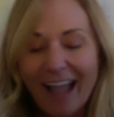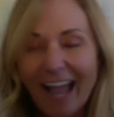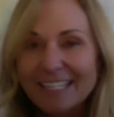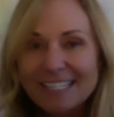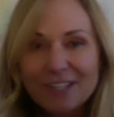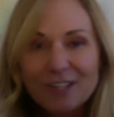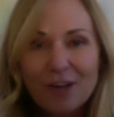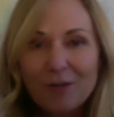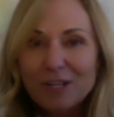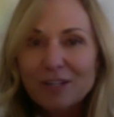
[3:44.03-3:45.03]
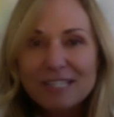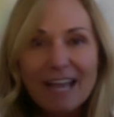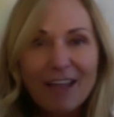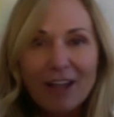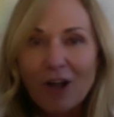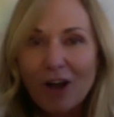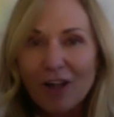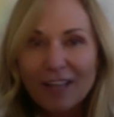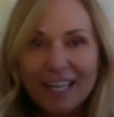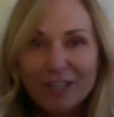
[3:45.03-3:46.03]
I just, when you just have that
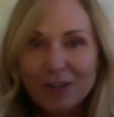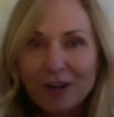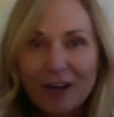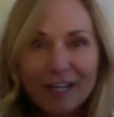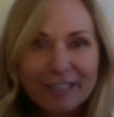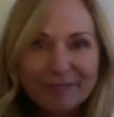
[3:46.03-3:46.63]
calling in your heart,